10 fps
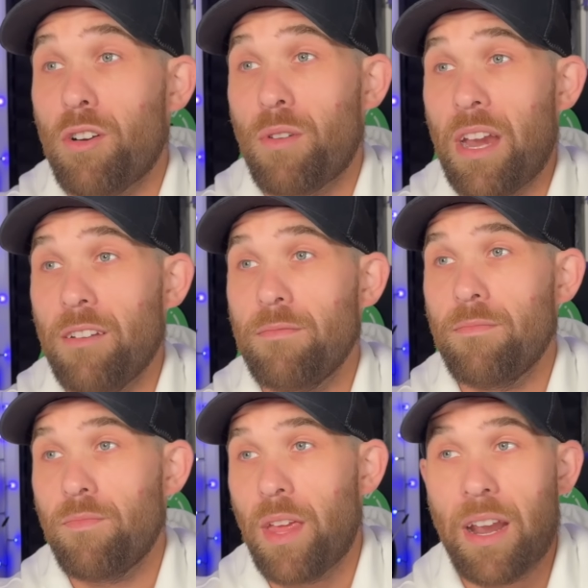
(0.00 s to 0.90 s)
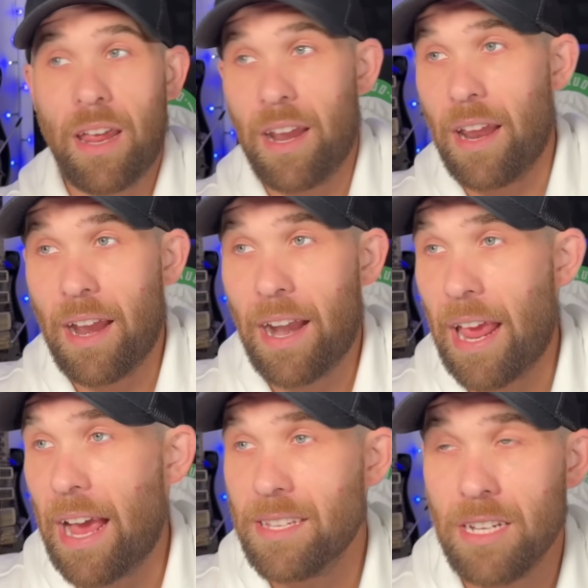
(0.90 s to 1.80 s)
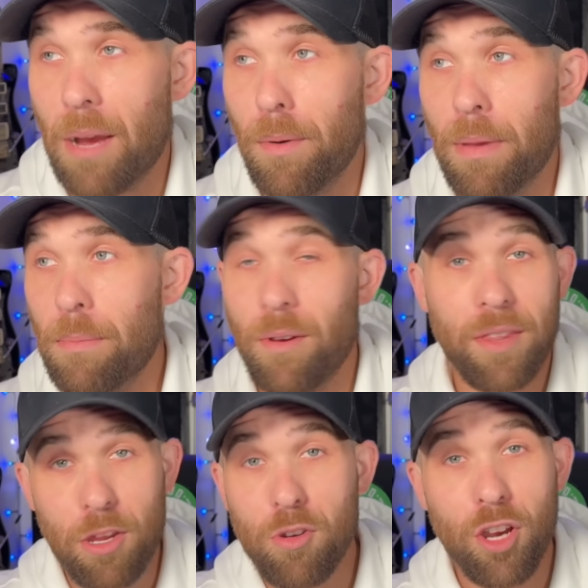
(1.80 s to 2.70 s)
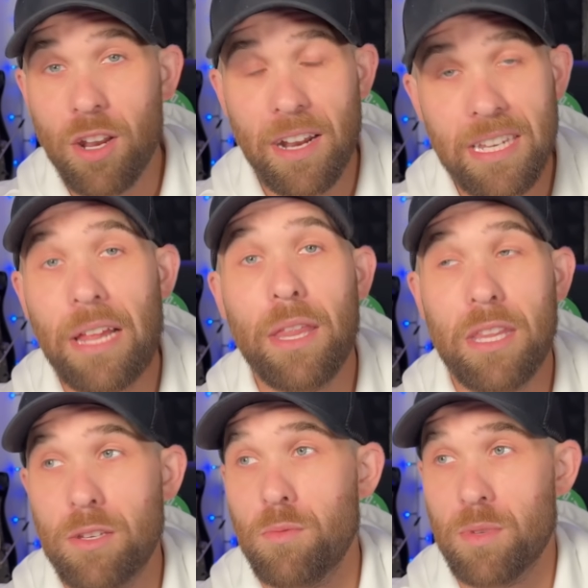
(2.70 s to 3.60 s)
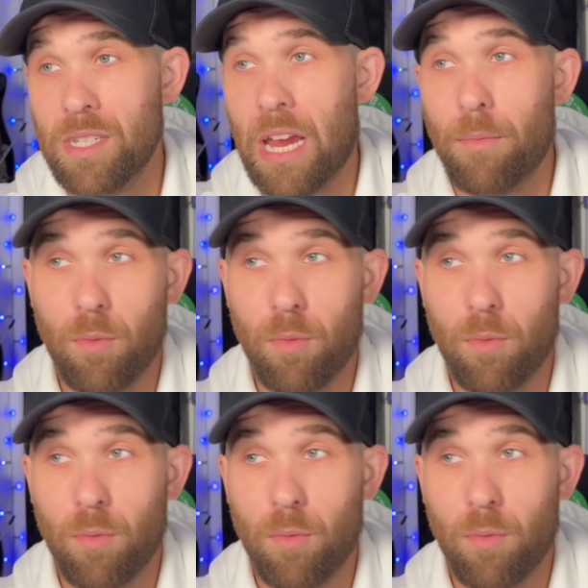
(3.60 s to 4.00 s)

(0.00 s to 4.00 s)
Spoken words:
great. And I asked a couple people, and you could not tell that this one was tampered